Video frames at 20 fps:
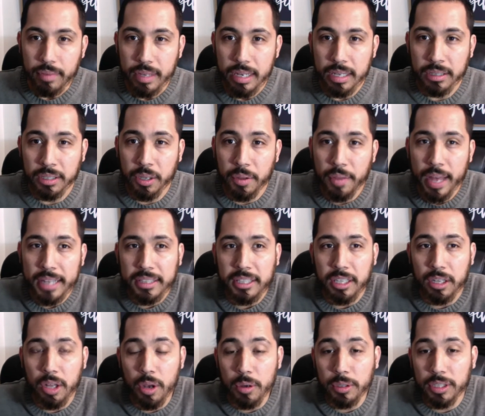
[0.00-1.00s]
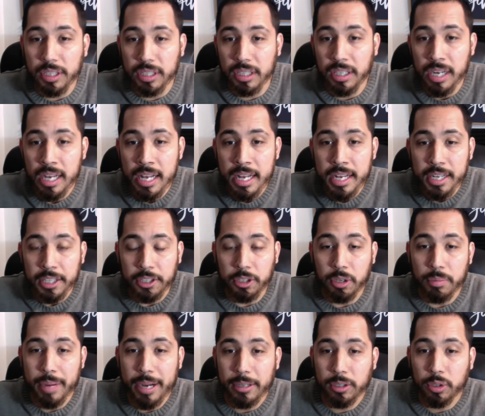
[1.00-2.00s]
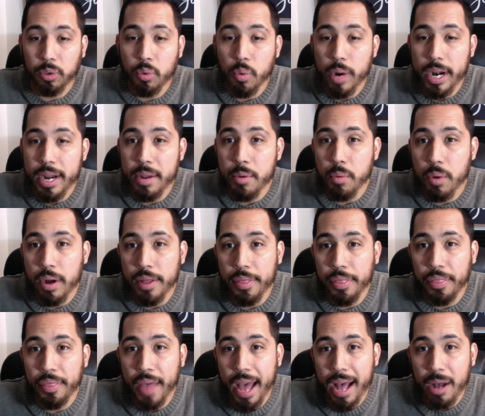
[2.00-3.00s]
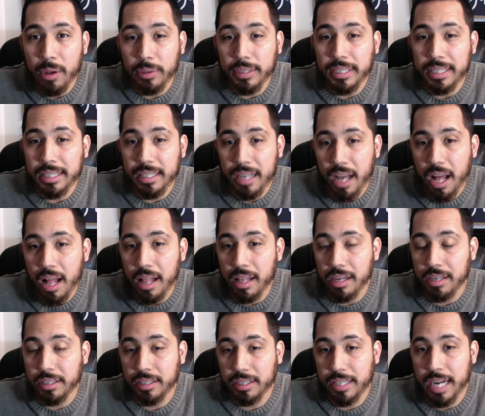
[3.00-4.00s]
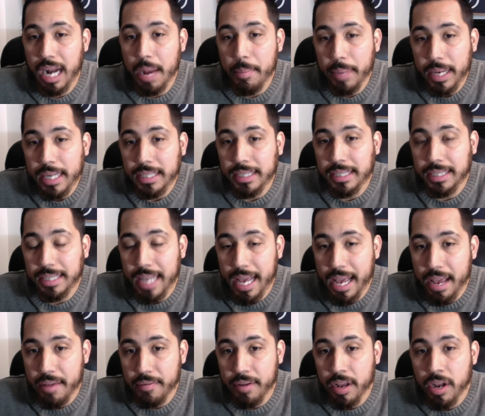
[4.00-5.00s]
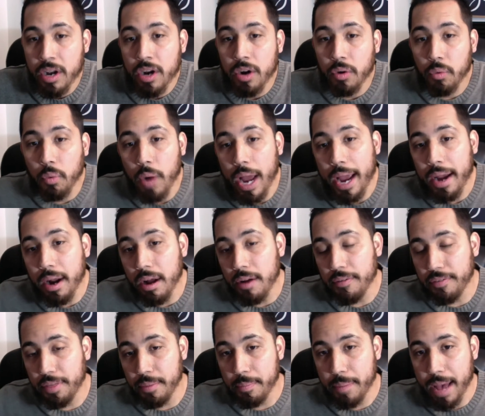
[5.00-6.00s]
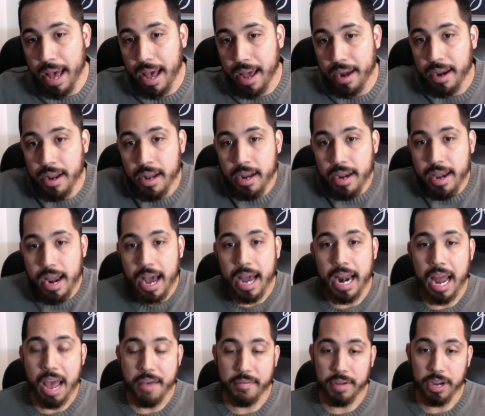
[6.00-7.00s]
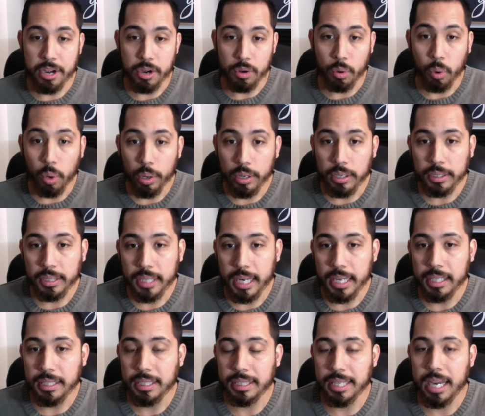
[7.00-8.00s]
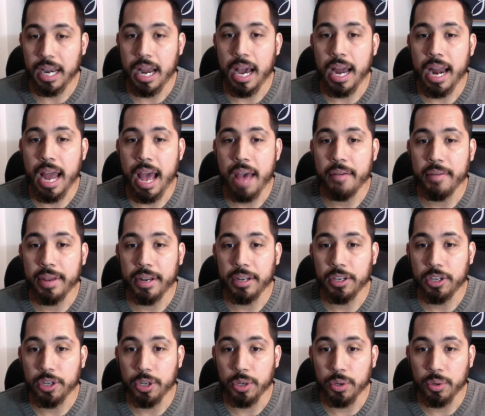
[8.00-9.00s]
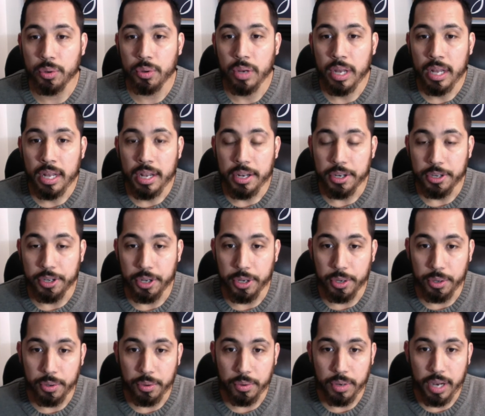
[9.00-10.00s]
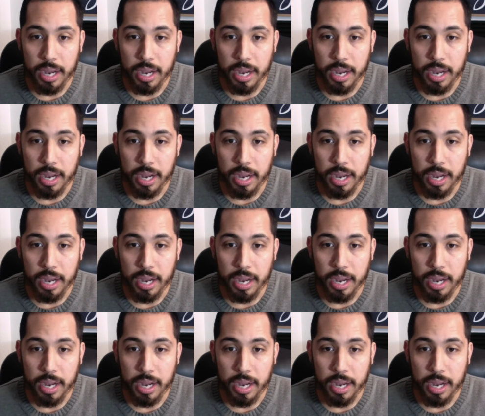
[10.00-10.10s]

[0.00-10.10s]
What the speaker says: So that's closer to about $21,000 that I'm going to save right off the bat, not having to do oil changes and not having to do